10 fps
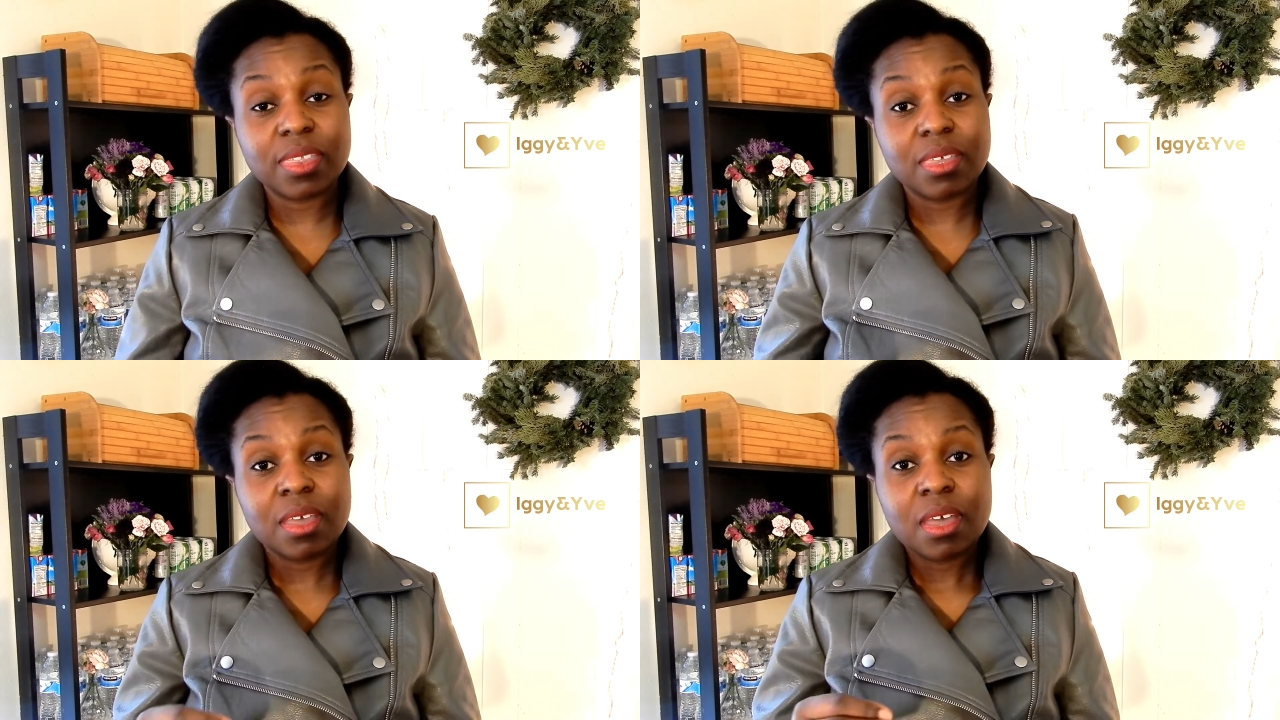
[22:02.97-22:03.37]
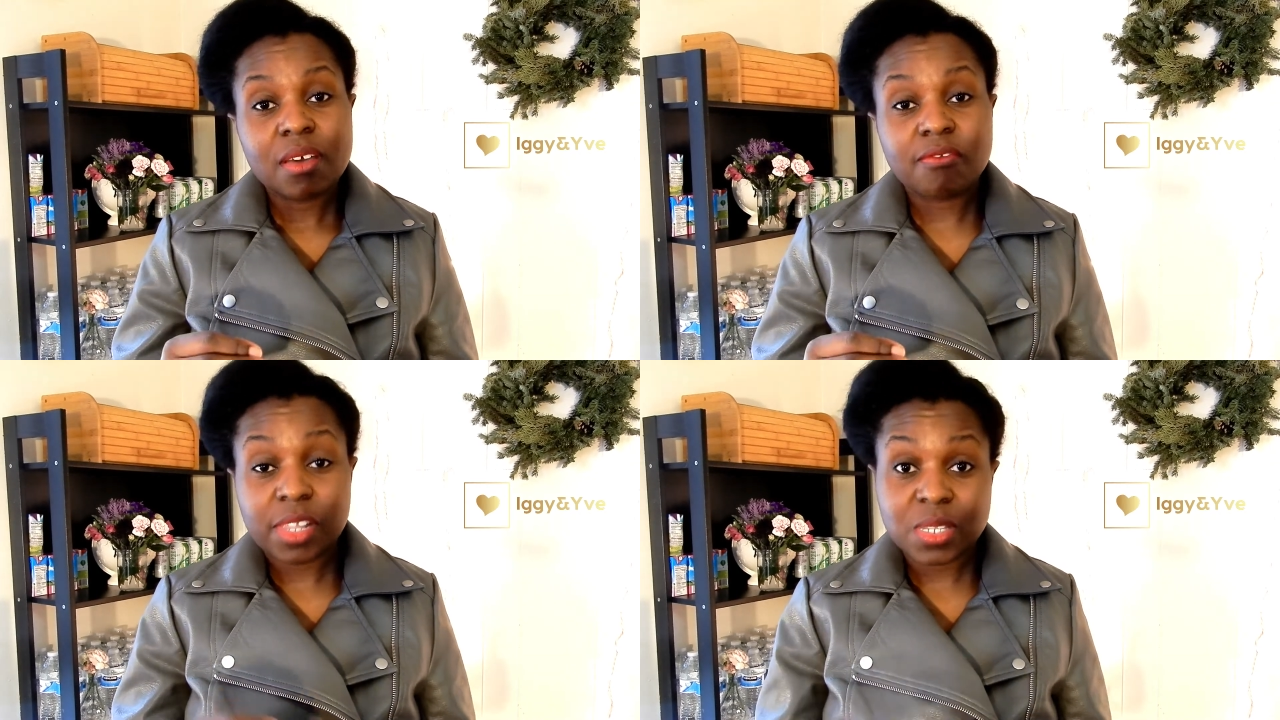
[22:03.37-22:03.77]
With
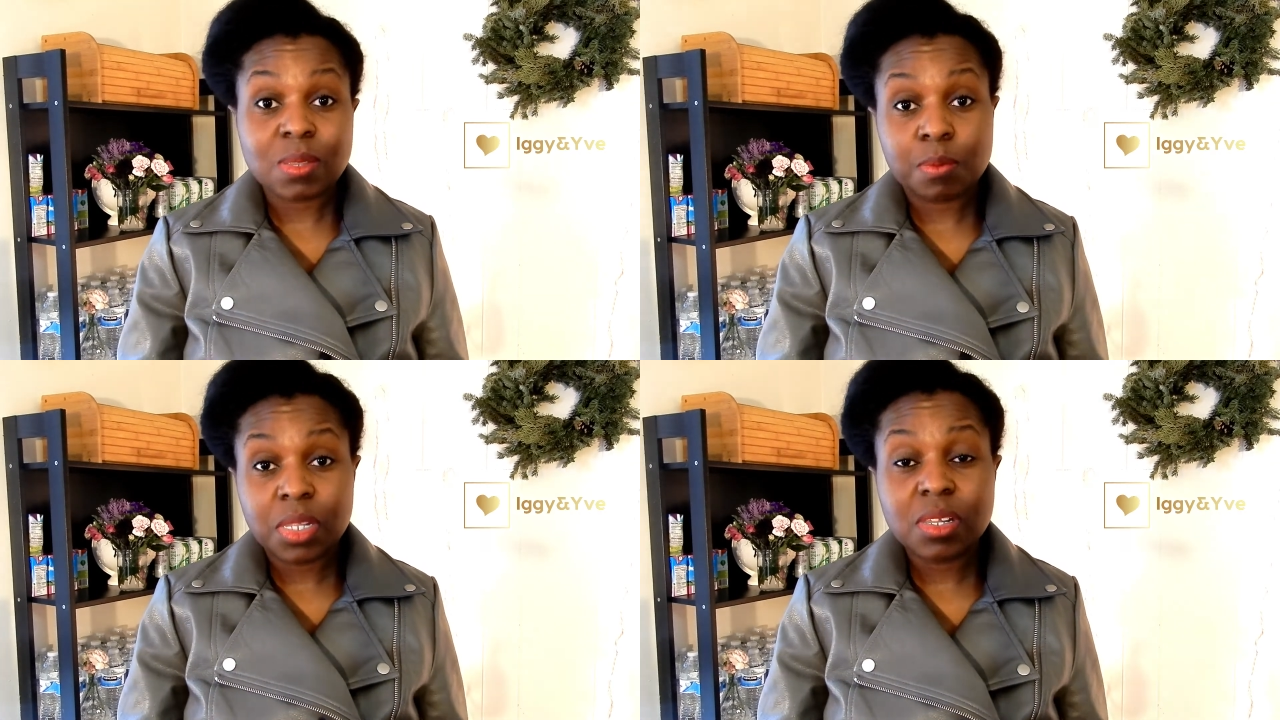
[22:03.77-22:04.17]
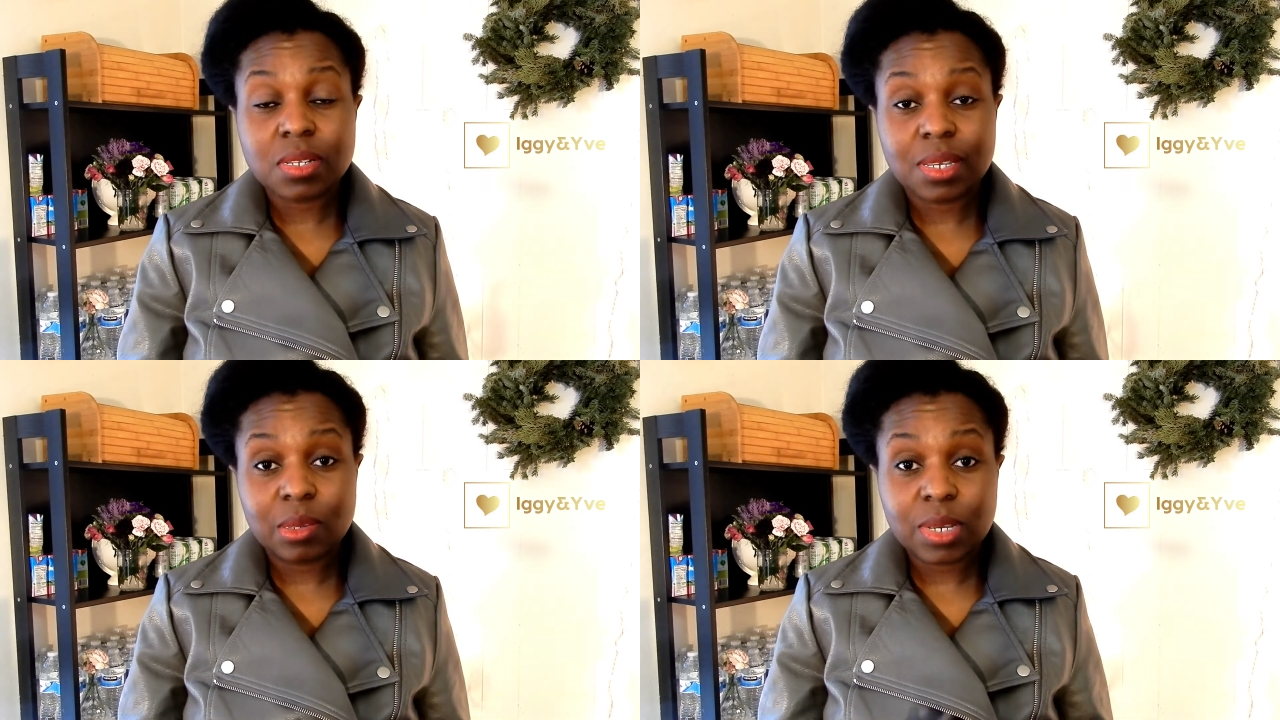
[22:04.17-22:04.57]

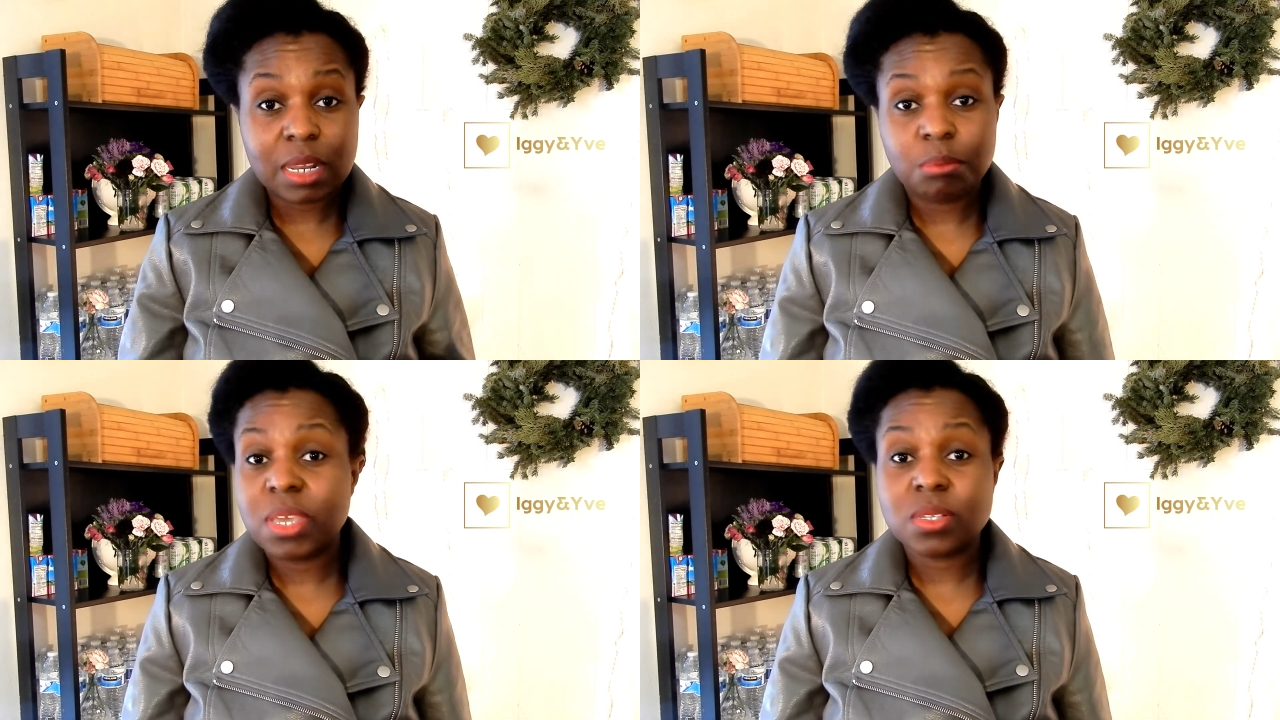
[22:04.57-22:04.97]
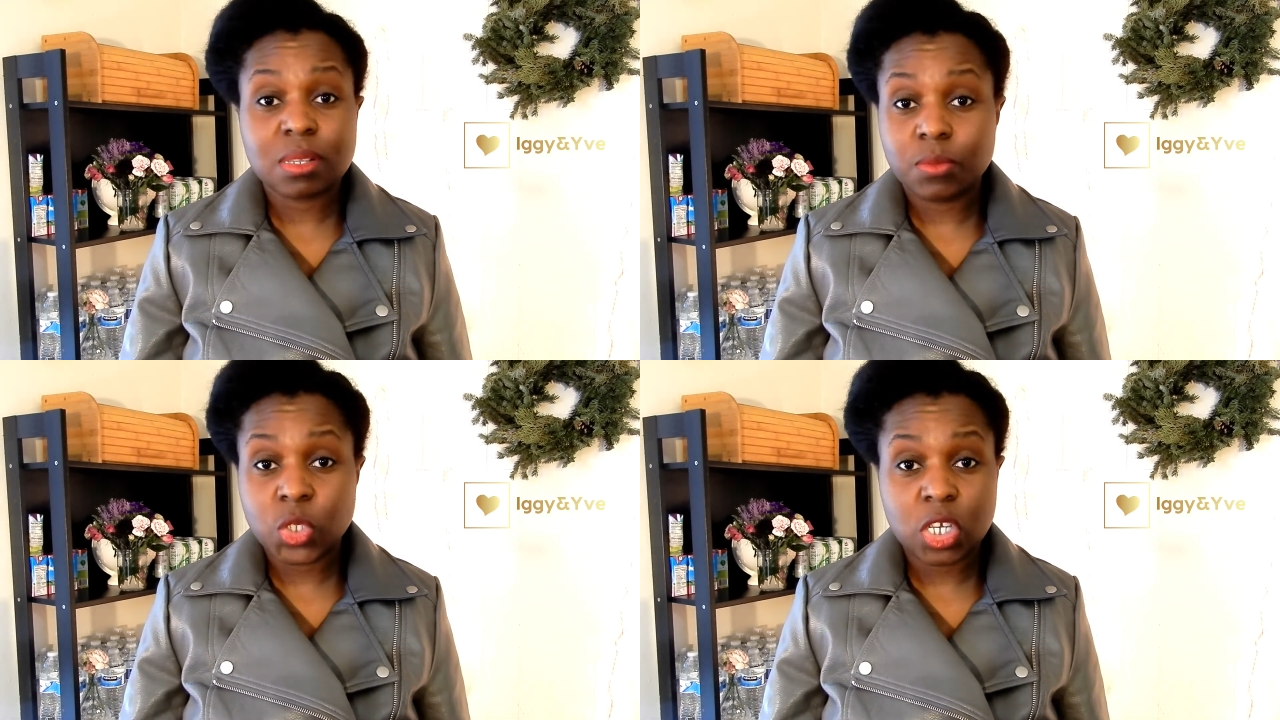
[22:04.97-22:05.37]
flexibility, you can make
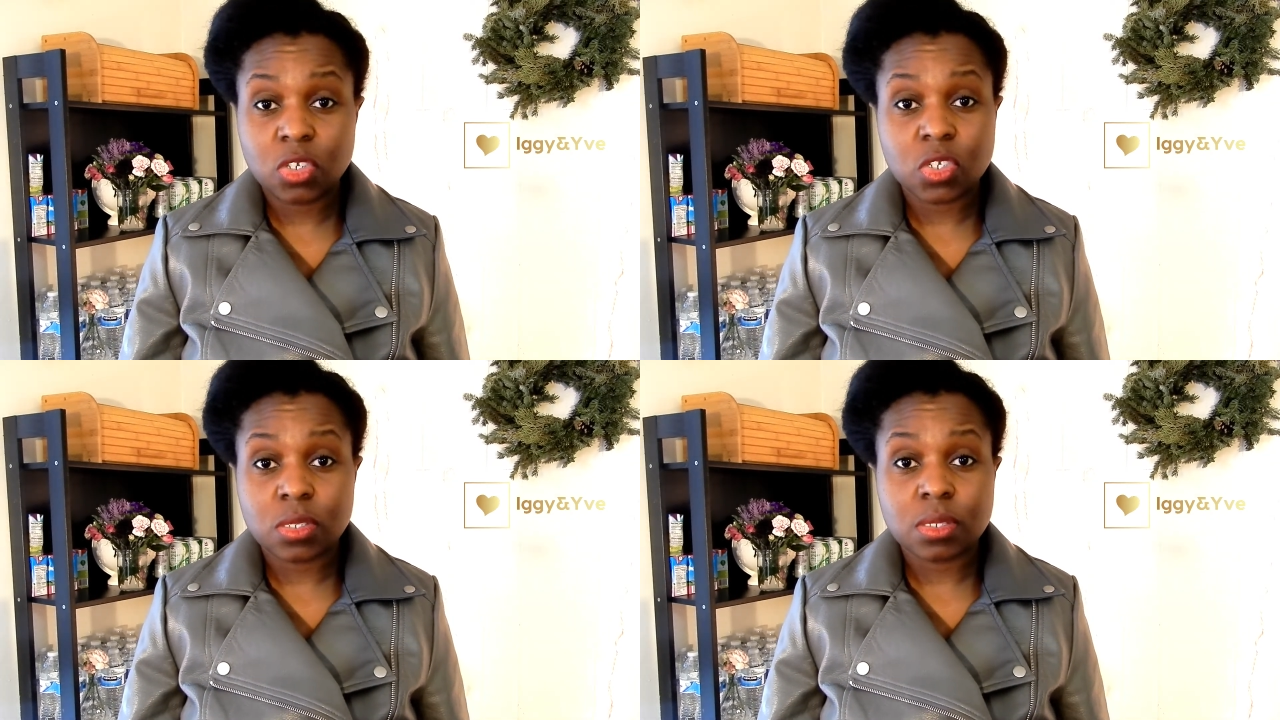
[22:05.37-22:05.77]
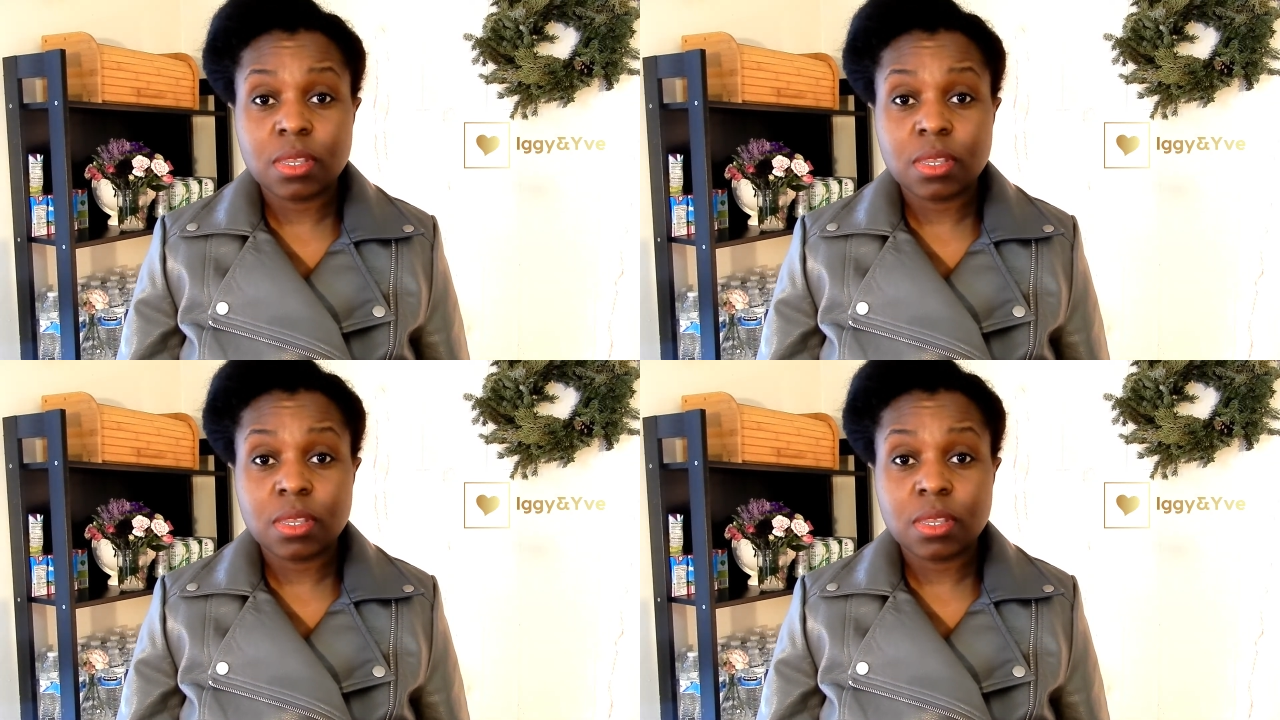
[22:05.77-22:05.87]
some changes.